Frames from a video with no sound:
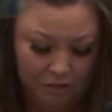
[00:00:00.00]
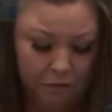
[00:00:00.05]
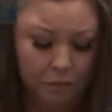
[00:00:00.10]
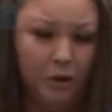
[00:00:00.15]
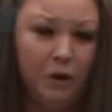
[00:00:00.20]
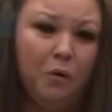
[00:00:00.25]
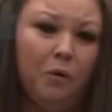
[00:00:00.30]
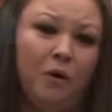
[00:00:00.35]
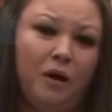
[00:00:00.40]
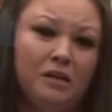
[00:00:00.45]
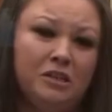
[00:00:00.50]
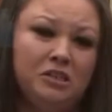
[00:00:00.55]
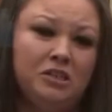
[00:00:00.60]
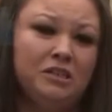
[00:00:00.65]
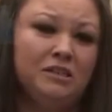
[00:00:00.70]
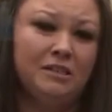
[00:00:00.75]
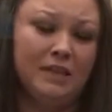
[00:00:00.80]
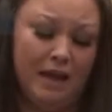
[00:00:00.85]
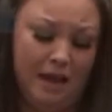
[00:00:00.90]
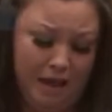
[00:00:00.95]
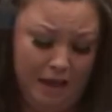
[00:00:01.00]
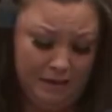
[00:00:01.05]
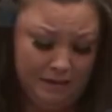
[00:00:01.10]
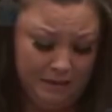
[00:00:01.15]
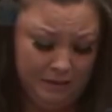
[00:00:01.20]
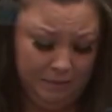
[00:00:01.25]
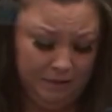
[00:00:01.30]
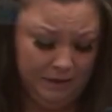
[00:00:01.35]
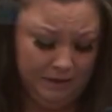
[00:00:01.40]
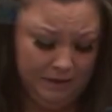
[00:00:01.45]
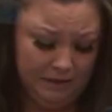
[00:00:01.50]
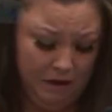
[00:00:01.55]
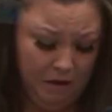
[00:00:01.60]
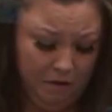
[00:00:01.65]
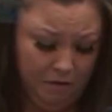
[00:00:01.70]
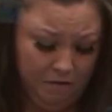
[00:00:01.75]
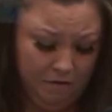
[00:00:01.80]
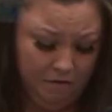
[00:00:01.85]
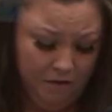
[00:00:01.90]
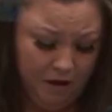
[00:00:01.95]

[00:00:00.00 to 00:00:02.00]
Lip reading: 3 questions I ask myself.